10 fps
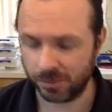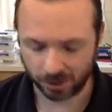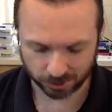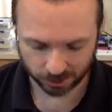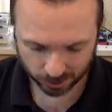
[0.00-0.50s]

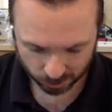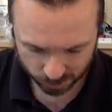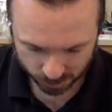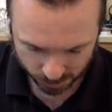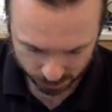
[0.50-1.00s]
I think it
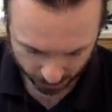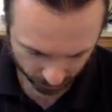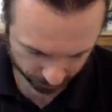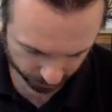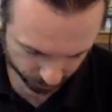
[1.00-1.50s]
was
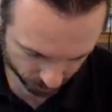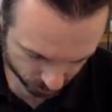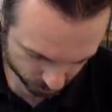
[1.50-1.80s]
misbehaving because